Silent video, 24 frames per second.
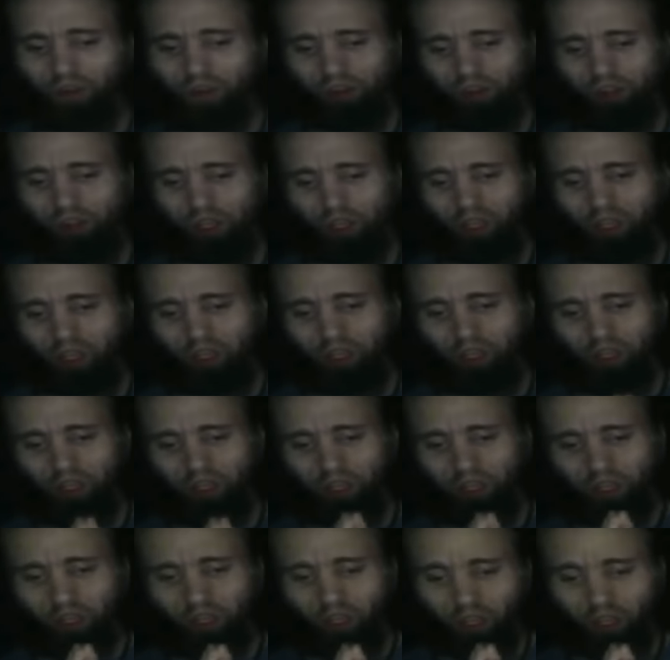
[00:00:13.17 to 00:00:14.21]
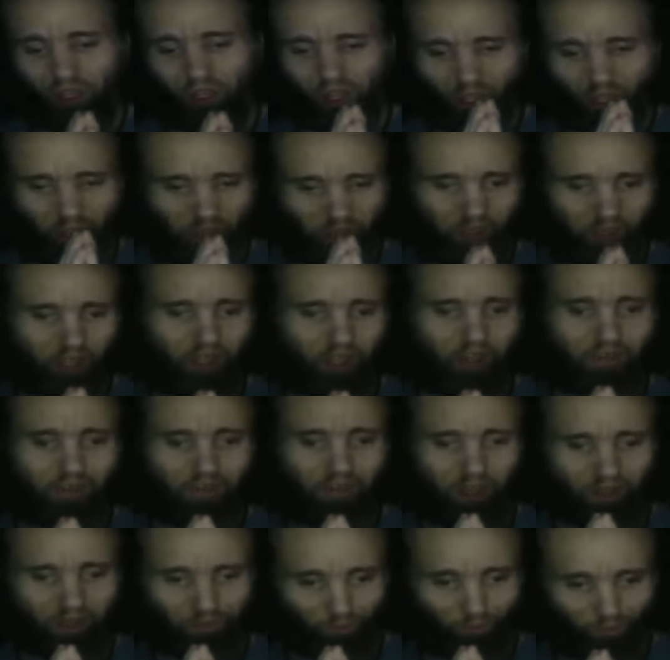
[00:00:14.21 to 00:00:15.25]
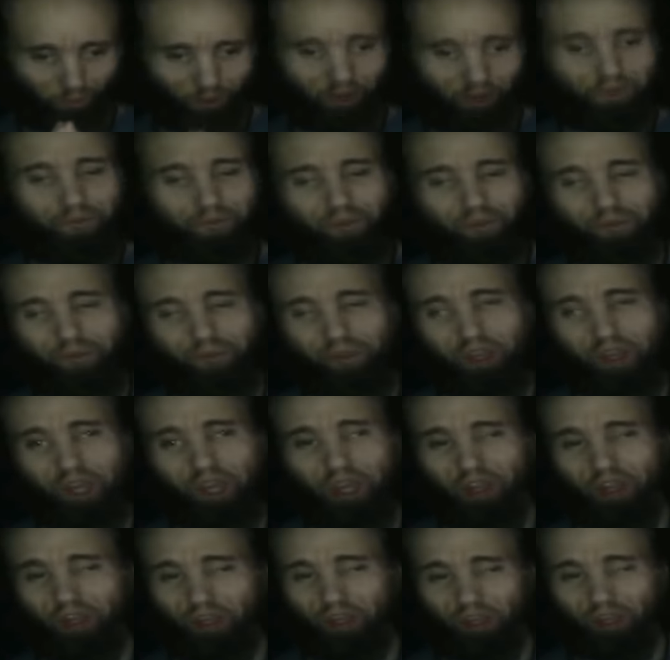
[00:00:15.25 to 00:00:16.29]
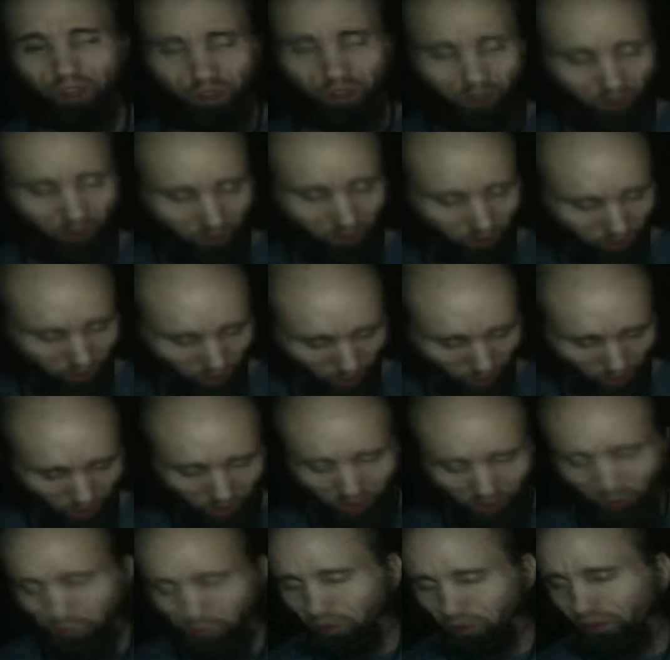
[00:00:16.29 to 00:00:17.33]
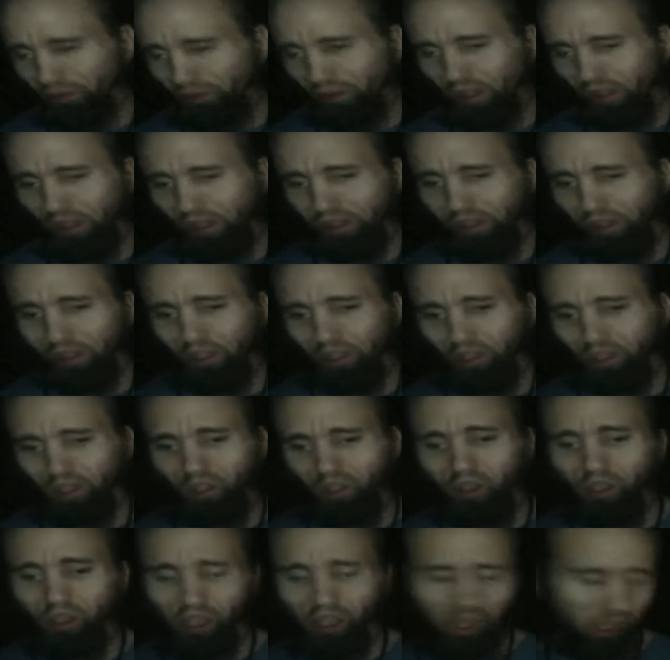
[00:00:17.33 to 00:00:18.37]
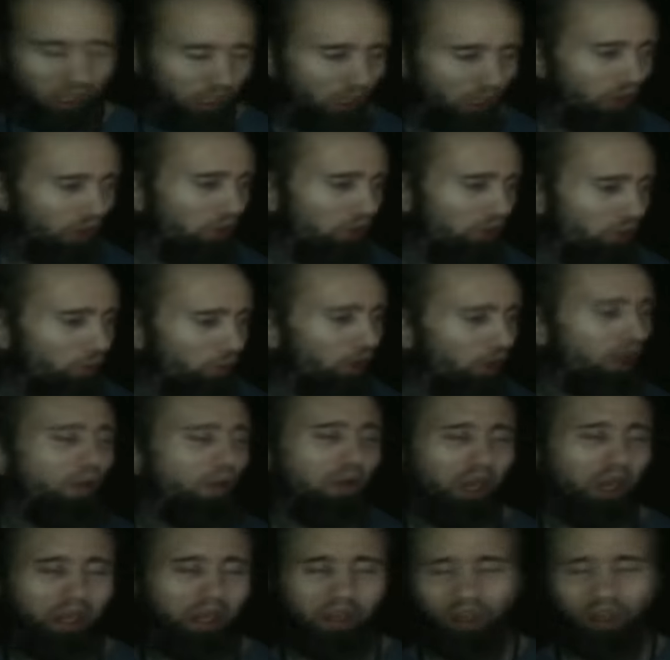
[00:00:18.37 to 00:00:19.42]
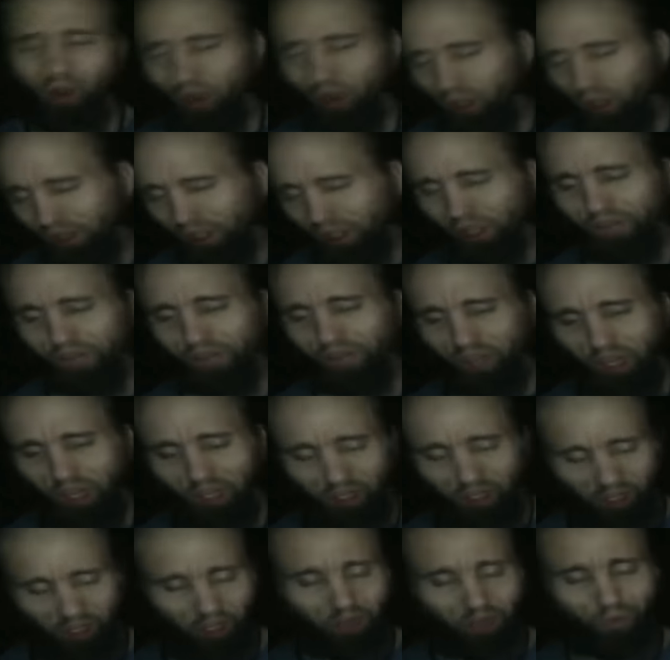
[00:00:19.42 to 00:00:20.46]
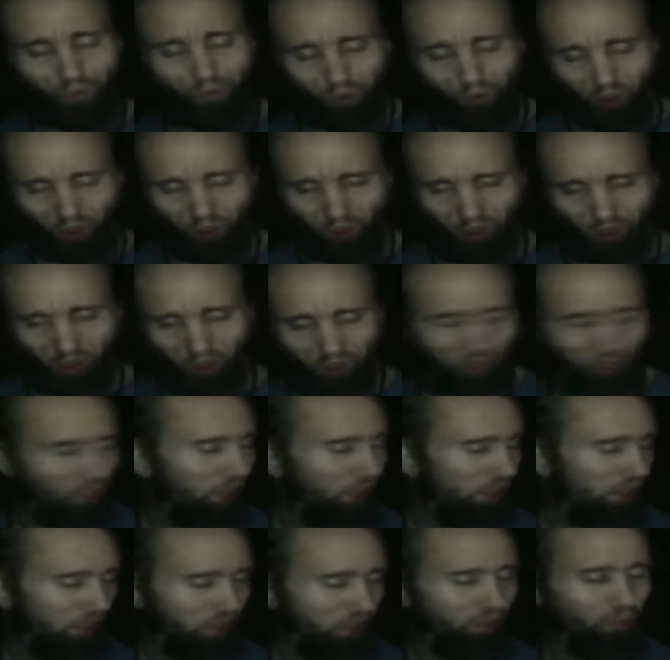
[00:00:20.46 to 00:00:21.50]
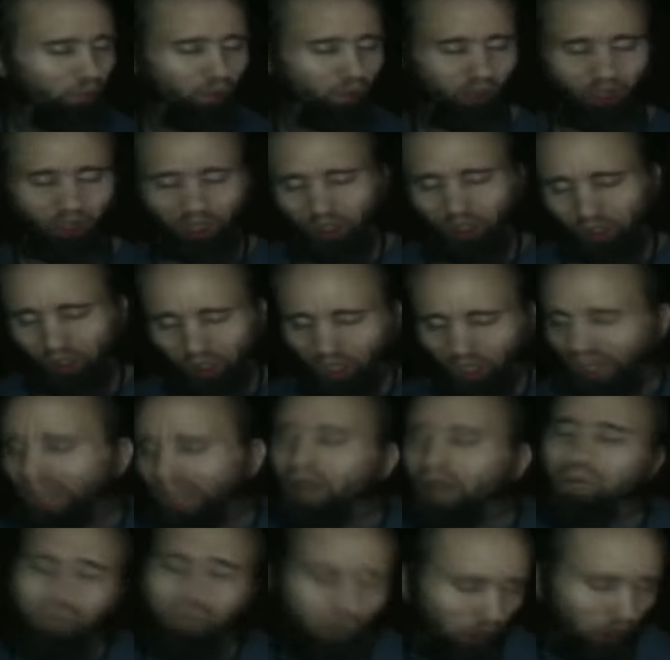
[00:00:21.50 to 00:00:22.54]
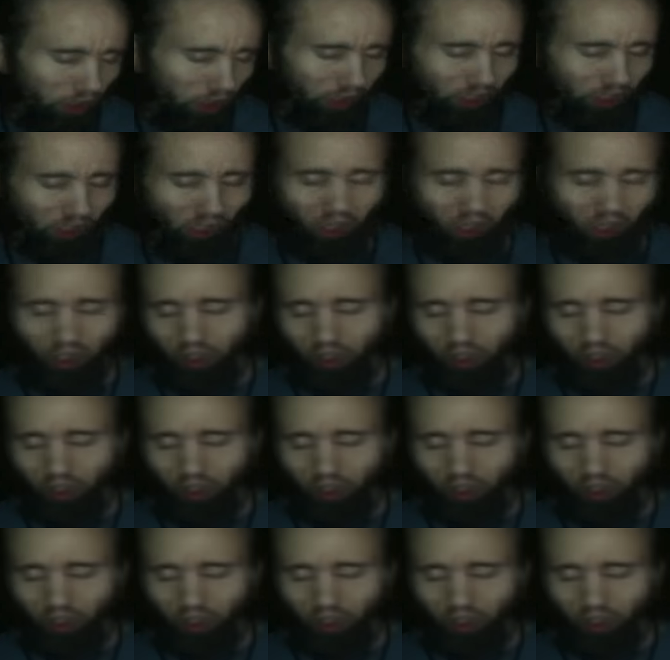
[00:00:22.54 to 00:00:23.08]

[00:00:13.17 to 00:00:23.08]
to say again that I am grateful for that, 100%. And you know, you are right, there are things that I can work on, that I need to work on, that I am working on.